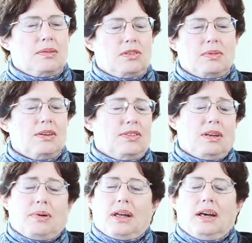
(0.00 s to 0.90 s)
seems to be
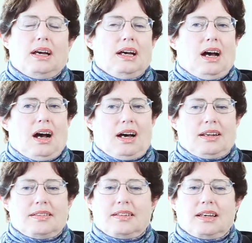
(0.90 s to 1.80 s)
using. But
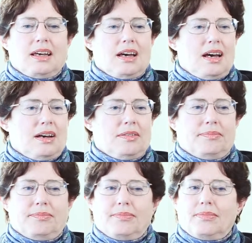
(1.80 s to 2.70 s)
honestly,
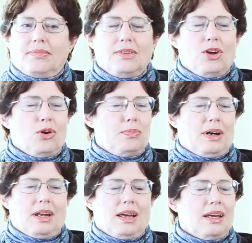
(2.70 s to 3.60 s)

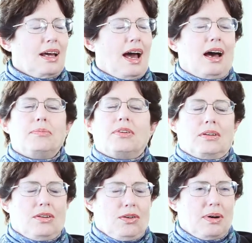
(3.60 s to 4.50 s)
nobody,
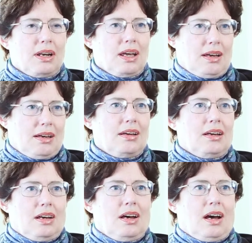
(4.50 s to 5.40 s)
absolutely nobody,
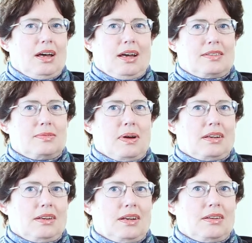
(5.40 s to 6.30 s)

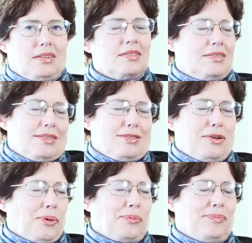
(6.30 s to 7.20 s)
expected it.
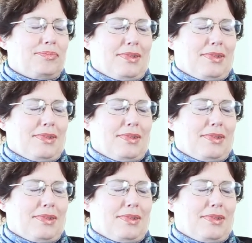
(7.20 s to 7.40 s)
So,